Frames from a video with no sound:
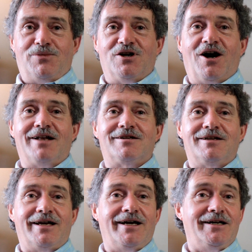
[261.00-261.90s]
beyond
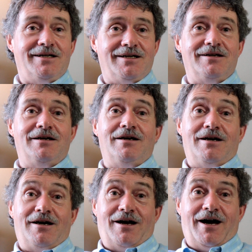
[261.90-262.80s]
today,
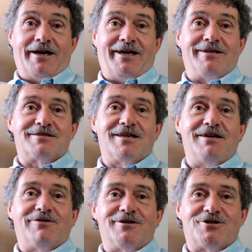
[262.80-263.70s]
I can't
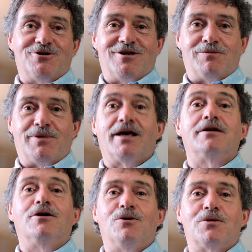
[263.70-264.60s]
say for sure, but I
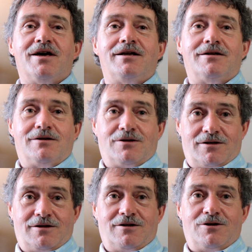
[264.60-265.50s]
know that
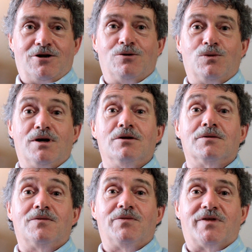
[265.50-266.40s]
you
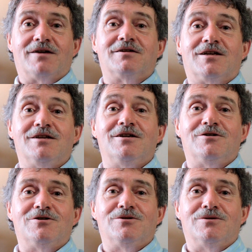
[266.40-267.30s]
will
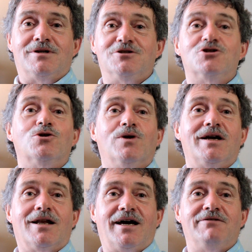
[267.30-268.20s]
continue to
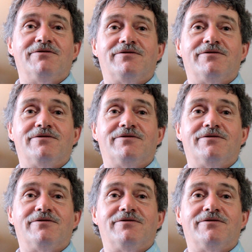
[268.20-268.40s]
enjoy life